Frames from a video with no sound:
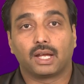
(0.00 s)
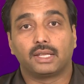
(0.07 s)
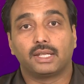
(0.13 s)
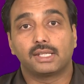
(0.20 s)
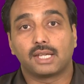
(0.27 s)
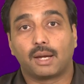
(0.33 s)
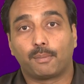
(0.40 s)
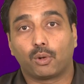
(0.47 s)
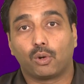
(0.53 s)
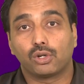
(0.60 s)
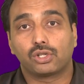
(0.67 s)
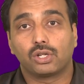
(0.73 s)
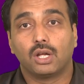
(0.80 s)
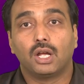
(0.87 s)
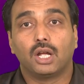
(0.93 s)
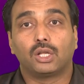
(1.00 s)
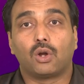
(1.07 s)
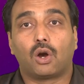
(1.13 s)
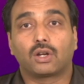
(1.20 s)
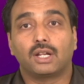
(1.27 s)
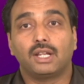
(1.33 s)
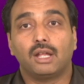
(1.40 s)
This approach
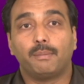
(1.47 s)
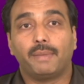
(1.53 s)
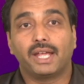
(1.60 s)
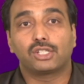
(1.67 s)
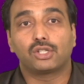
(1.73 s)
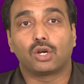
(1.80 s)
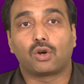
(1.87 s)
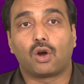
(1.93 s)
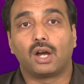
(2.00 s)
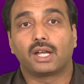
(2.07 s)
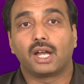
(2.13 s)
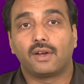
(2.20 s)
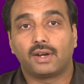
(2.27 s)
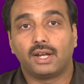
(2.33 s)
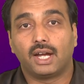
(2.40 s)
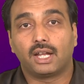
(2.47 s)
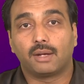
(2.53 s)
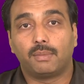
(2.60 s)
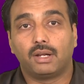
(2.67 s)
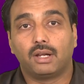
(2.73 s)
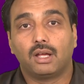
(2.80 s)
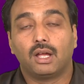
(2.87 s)
not only makes your content
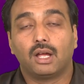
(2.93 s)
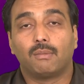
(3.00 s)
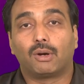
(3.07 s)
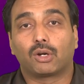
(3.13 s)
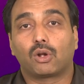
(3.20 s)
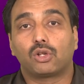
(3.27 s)
relatable but